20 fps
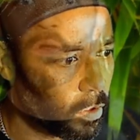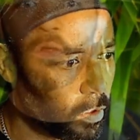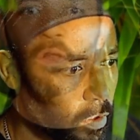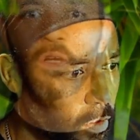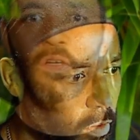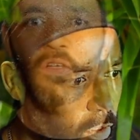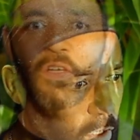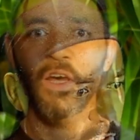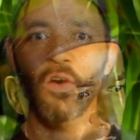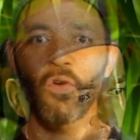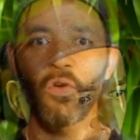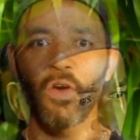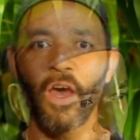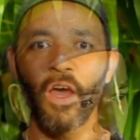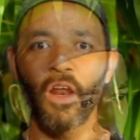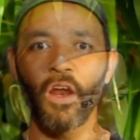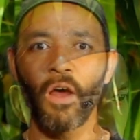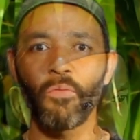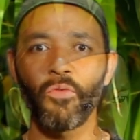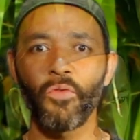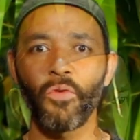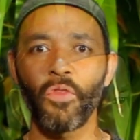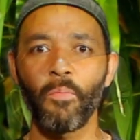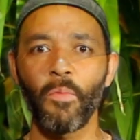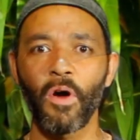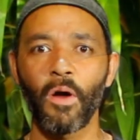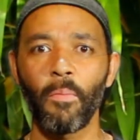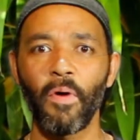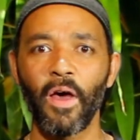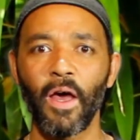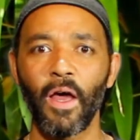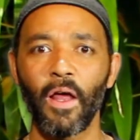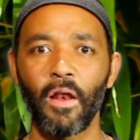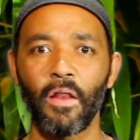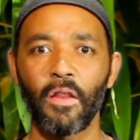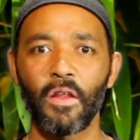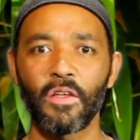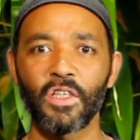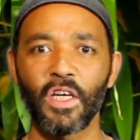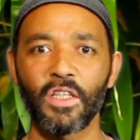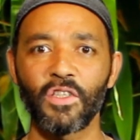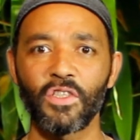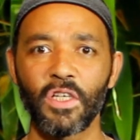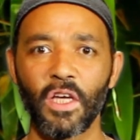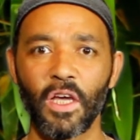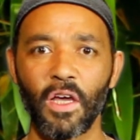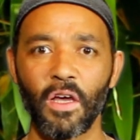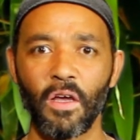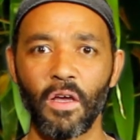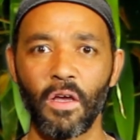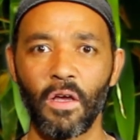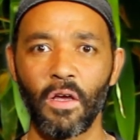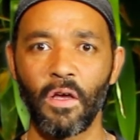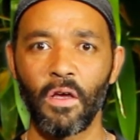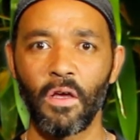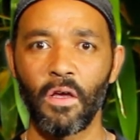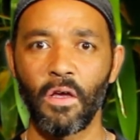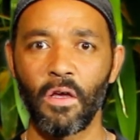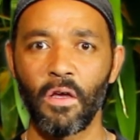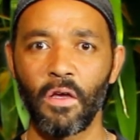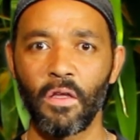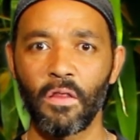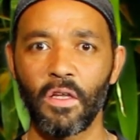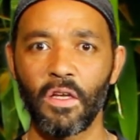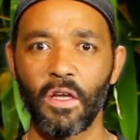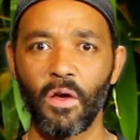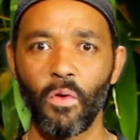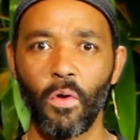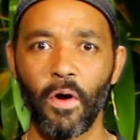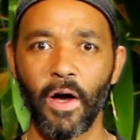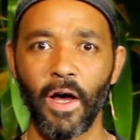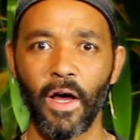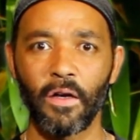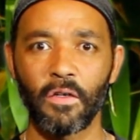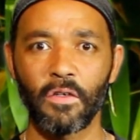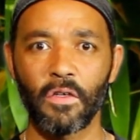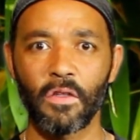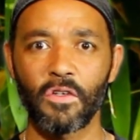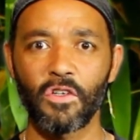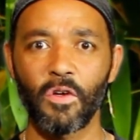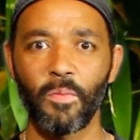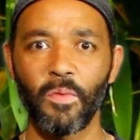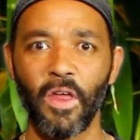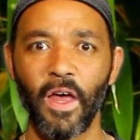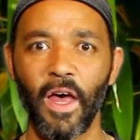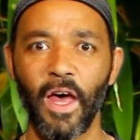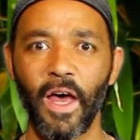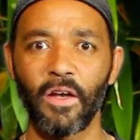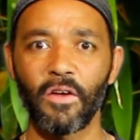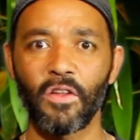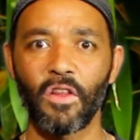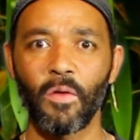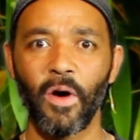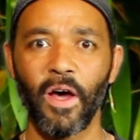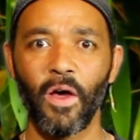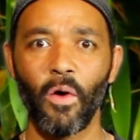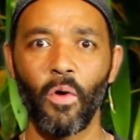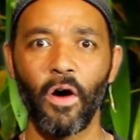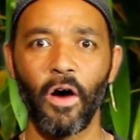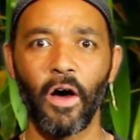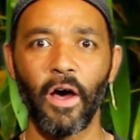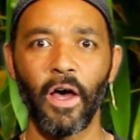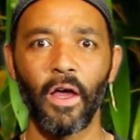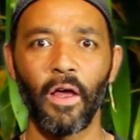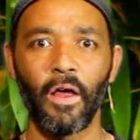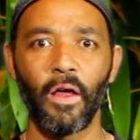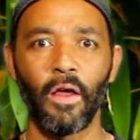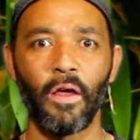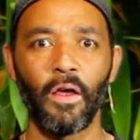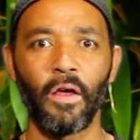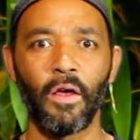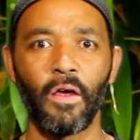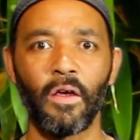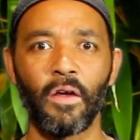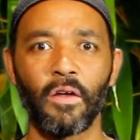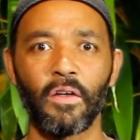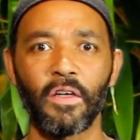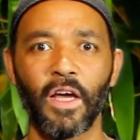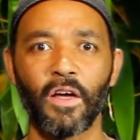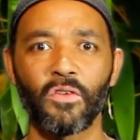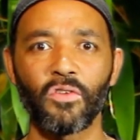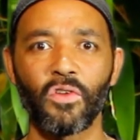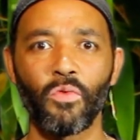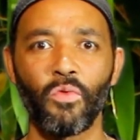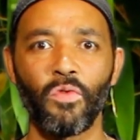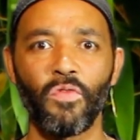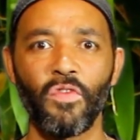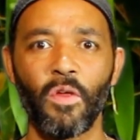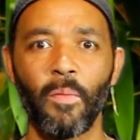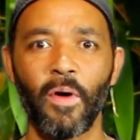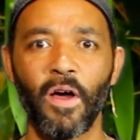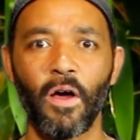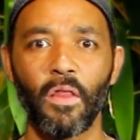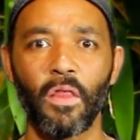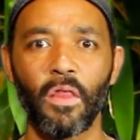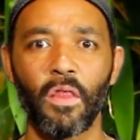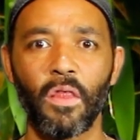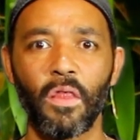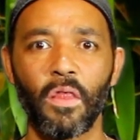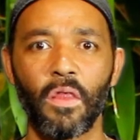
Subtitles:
the tailgate, up through the Mong Men, the Jiazi, and your Wan, to the top of the head, to the Wai-Hwai, down to the roof of the mouth,